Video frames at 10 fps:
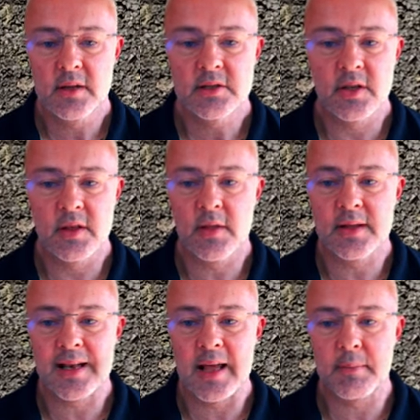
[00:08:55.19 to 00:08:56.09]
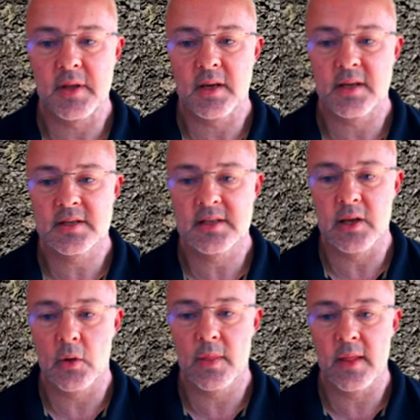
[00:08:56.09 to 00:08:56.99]
So the other clamp that you can see
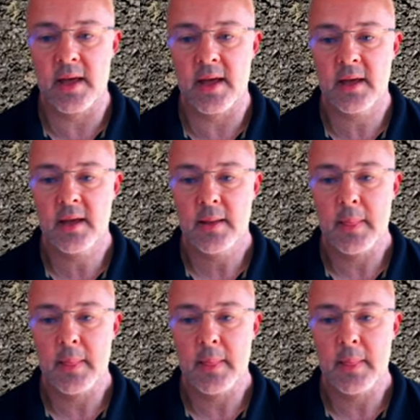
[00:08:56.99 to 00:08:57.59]
on there,